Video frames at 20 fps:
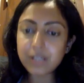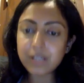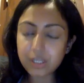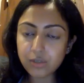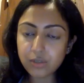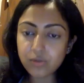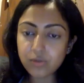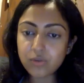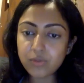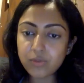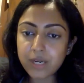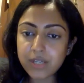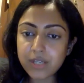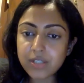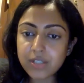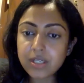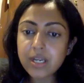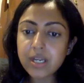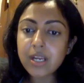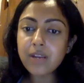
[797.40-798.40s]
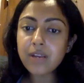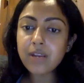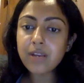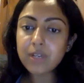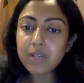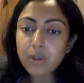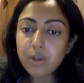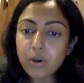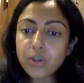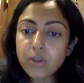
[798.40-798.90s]
too much
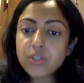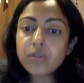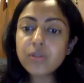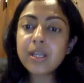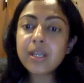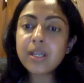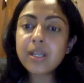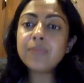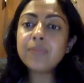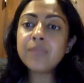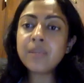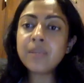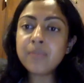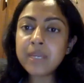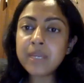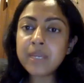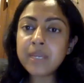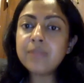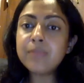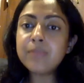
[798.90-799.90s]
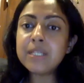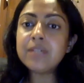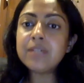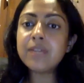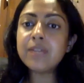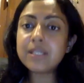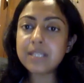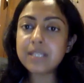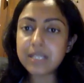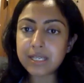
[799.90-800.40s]
will also help them build
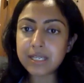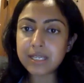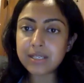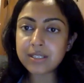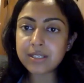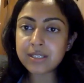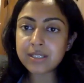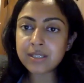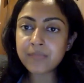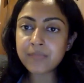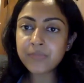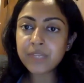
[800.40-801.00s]
resilience.